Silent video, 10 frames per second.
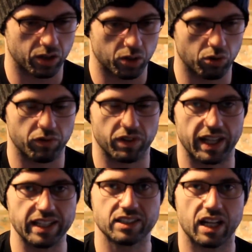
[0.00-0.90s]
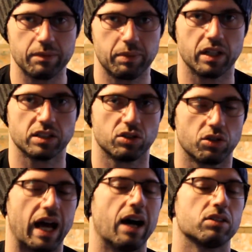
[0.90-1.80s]
you're either the inside person or
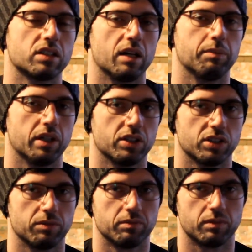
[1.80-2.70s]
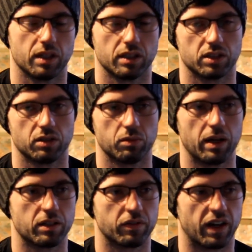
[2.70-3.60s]
the outside person. And so the
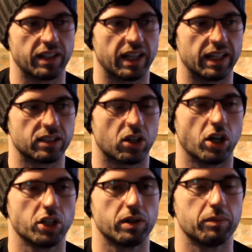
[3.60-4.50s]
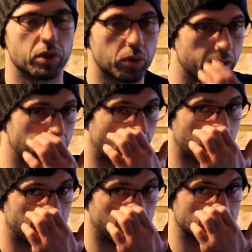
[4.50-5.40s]
way to define that is, are you in between the other
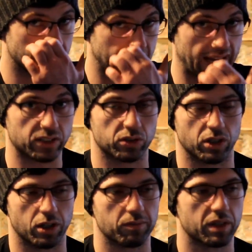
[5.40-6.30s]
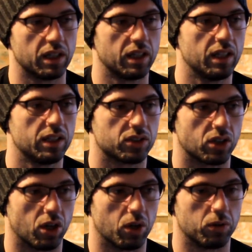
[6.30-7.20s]
person's legs or not?
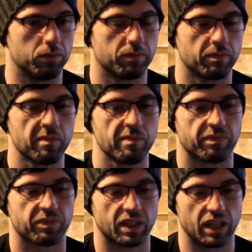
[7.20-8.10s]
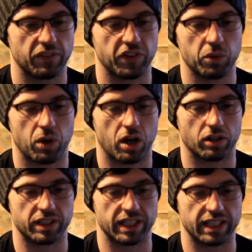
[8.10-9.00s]
So if you
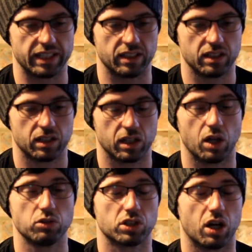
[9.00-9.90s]
are in closed